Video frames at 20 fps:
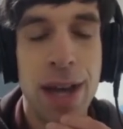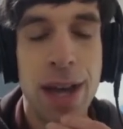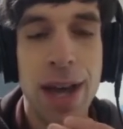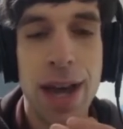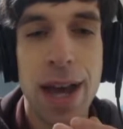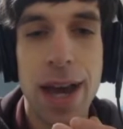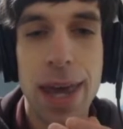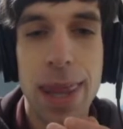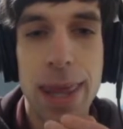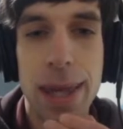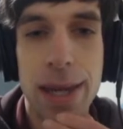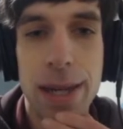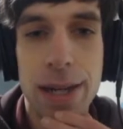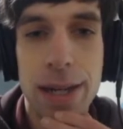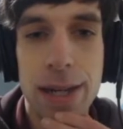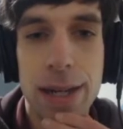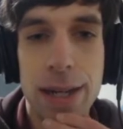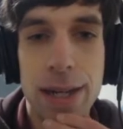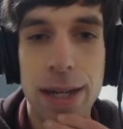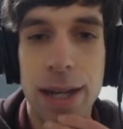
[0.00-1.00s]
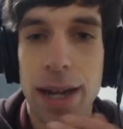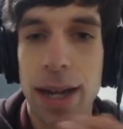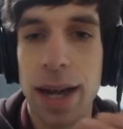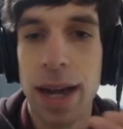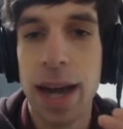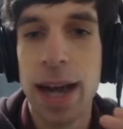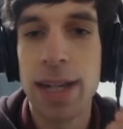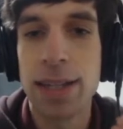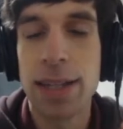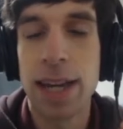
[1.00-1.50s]
and then
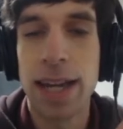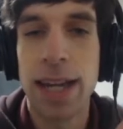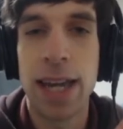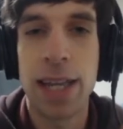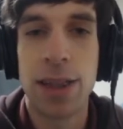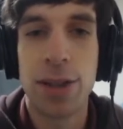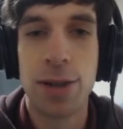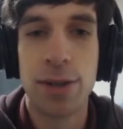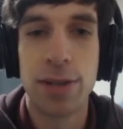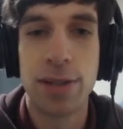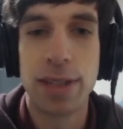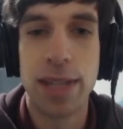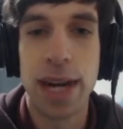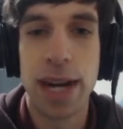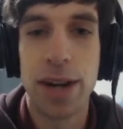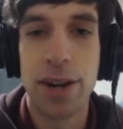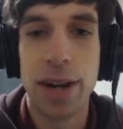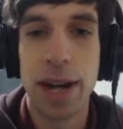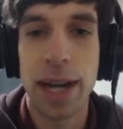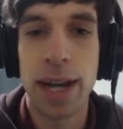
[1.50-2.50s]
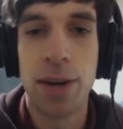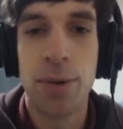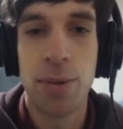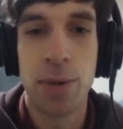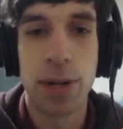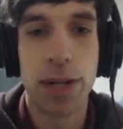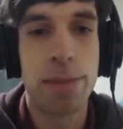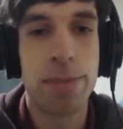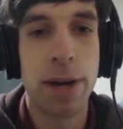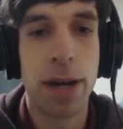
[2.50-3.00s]
as I get those down, I can
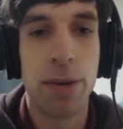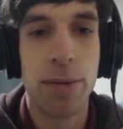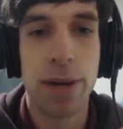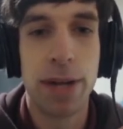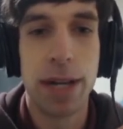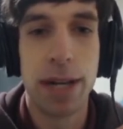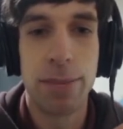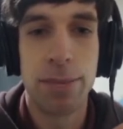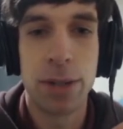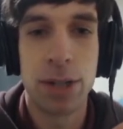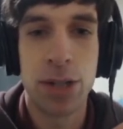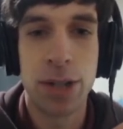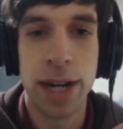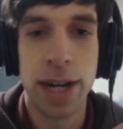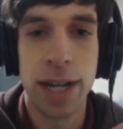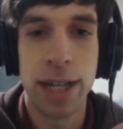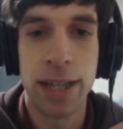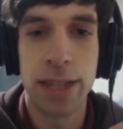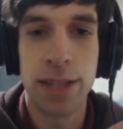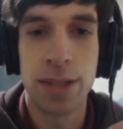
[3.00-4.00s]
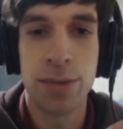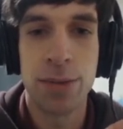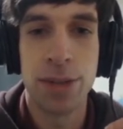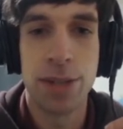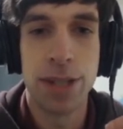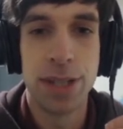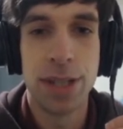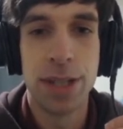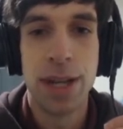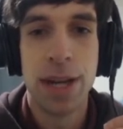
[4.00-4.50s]
work my way up to trying this
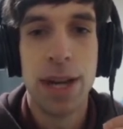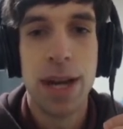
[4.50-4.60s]
one.